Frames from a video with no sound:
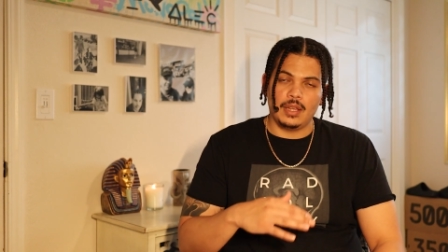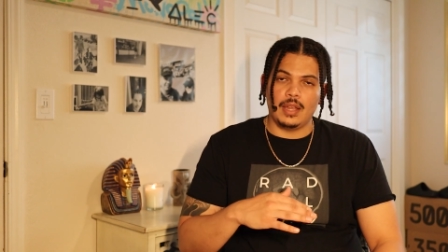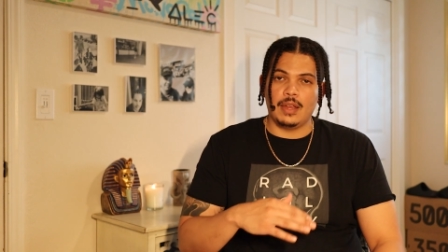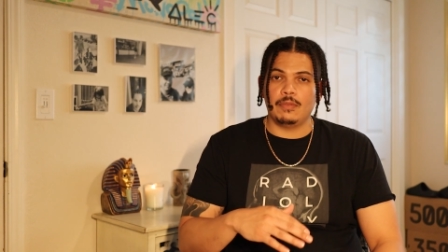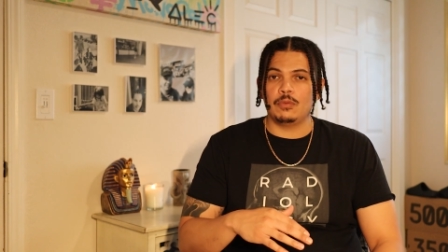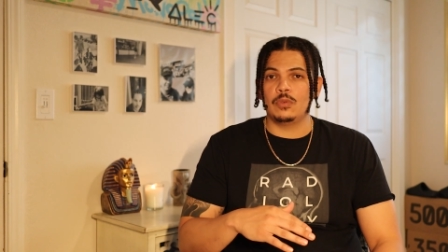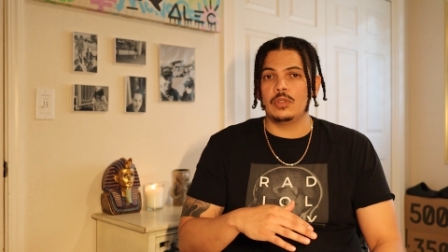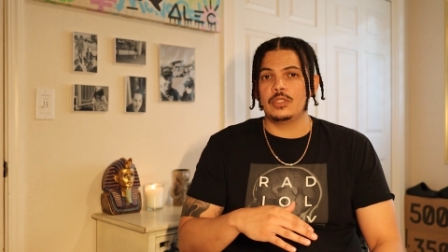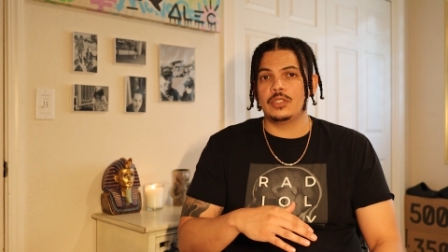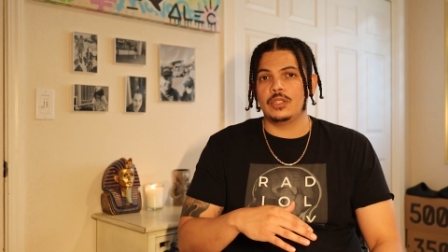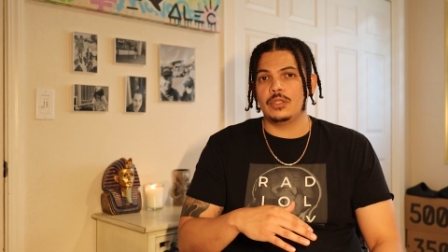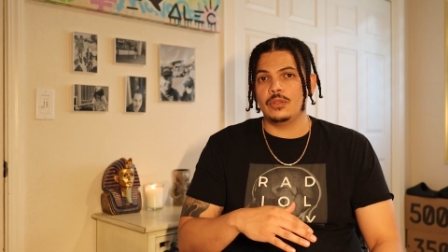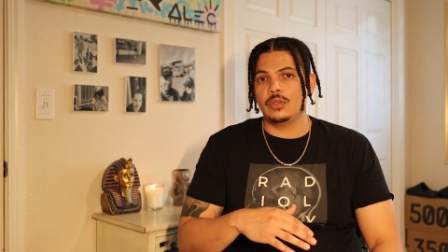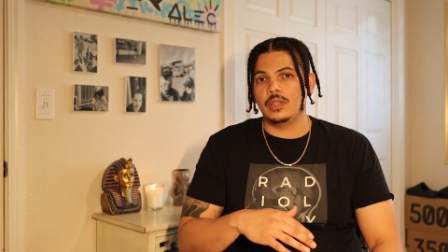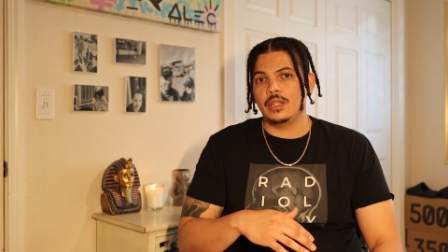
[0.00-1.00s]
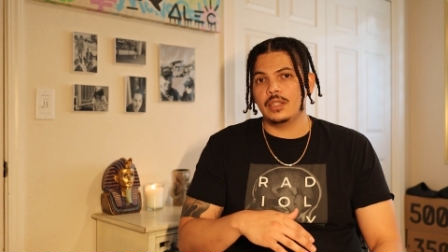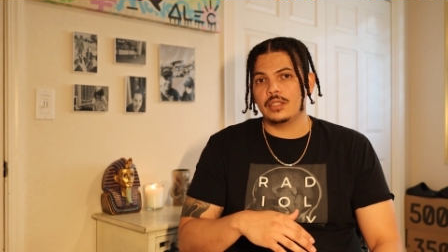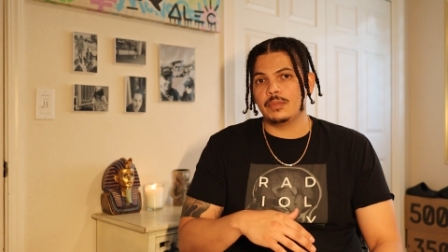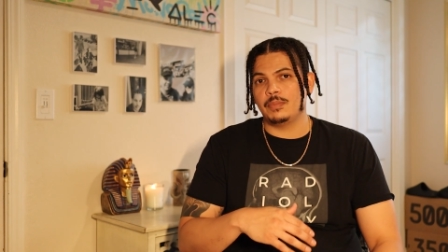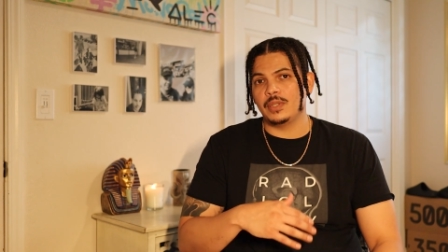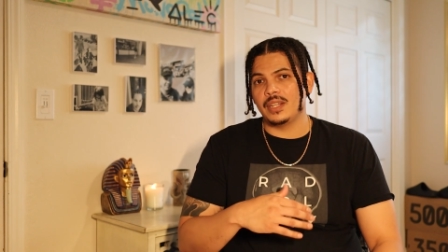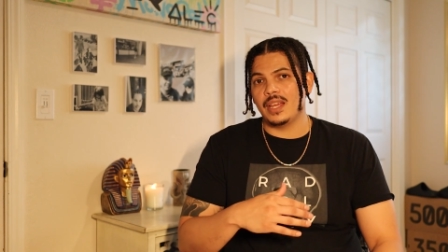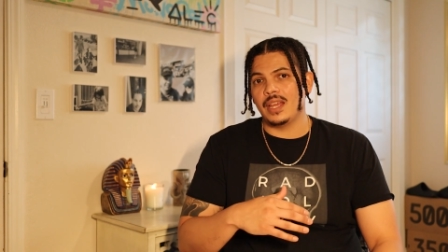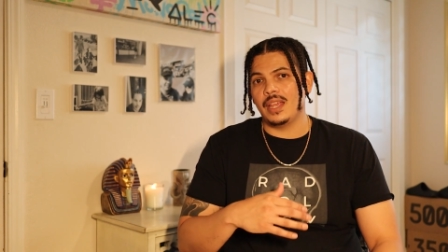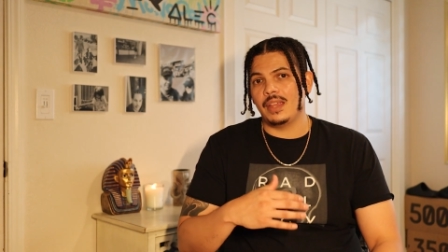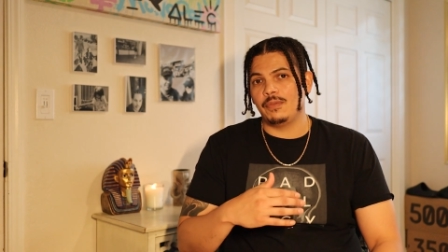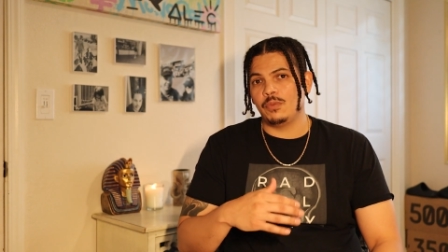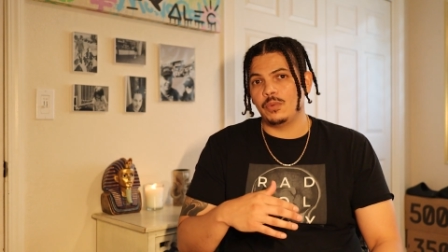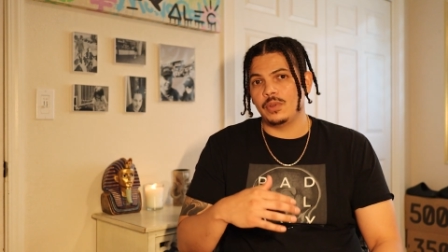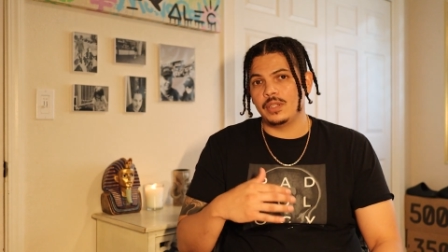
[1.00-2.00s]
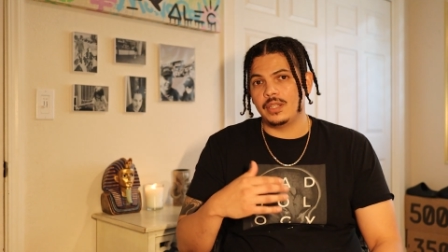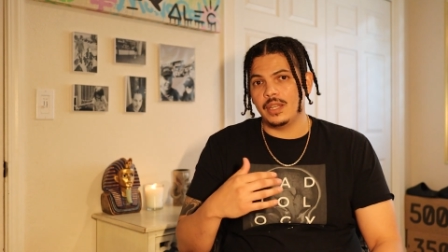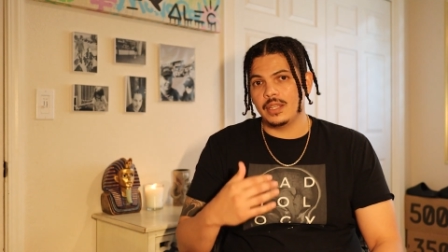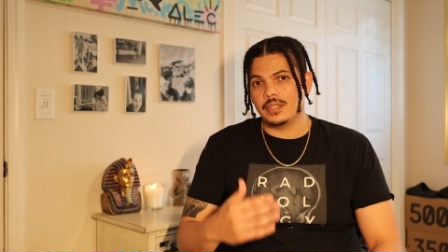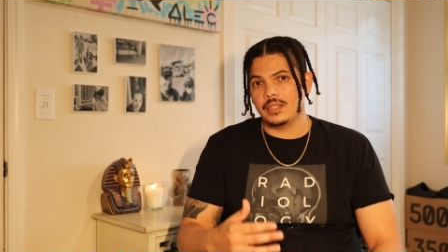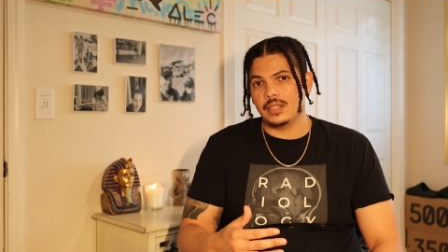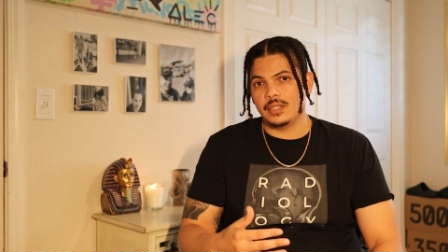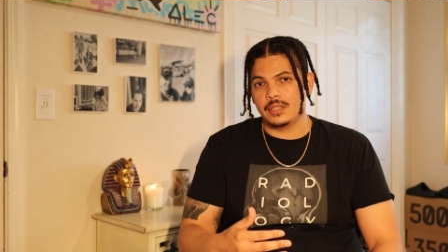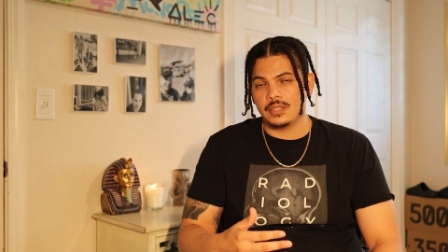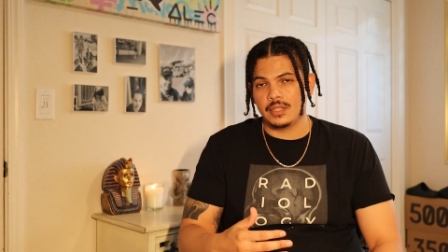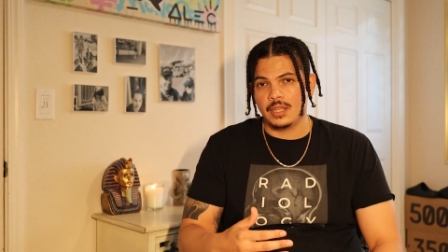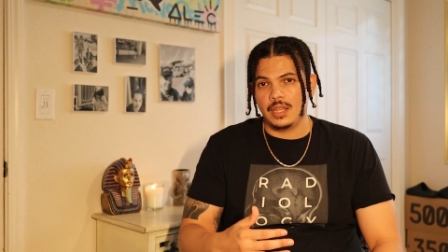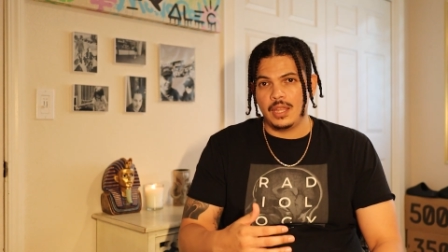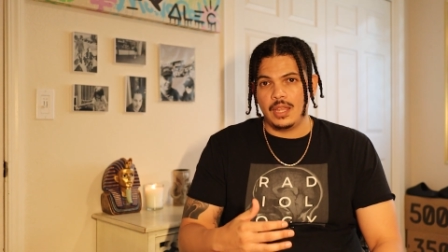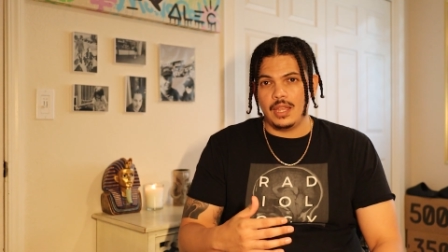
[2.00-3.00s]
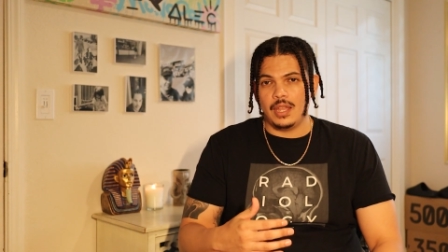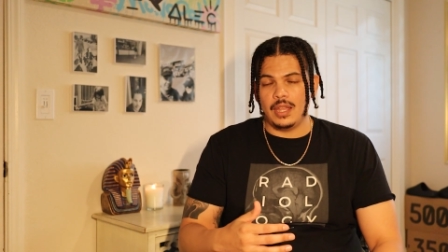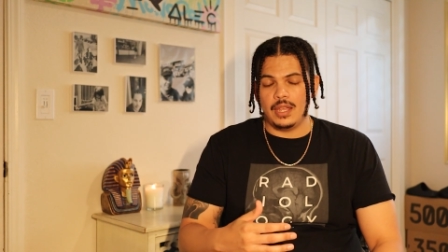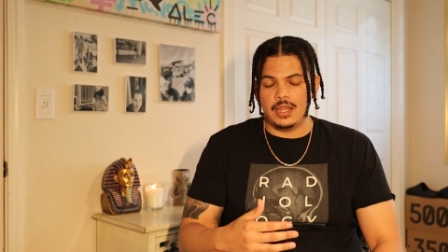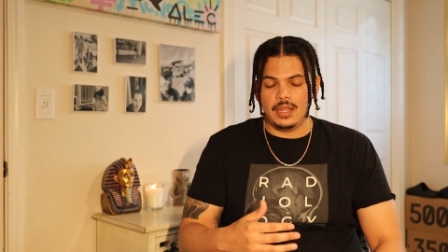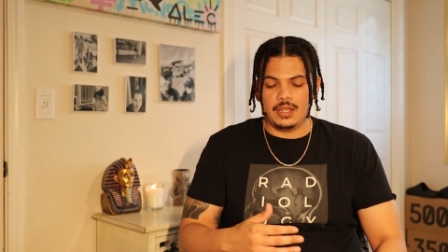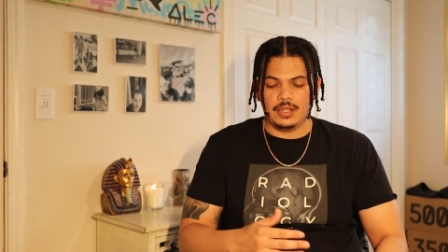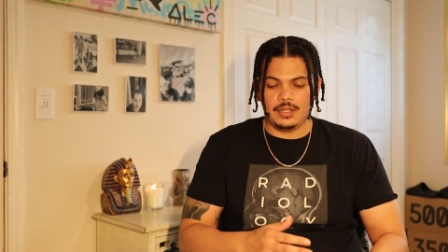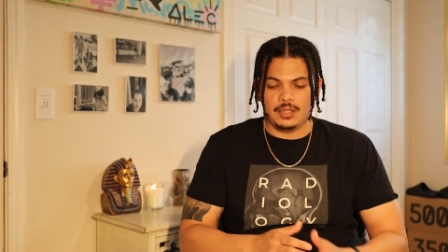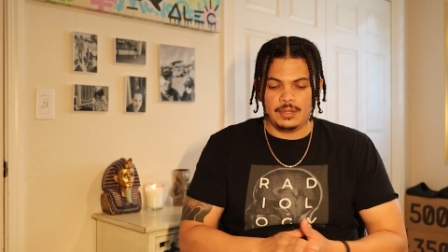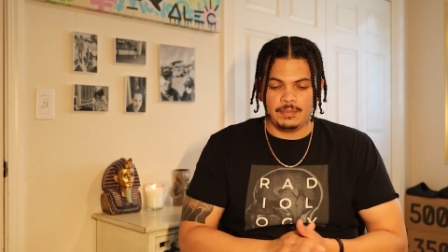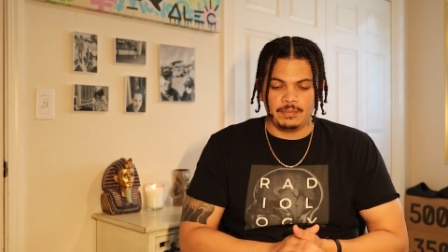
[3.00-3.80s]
everyone should do this, but not everyone does this, and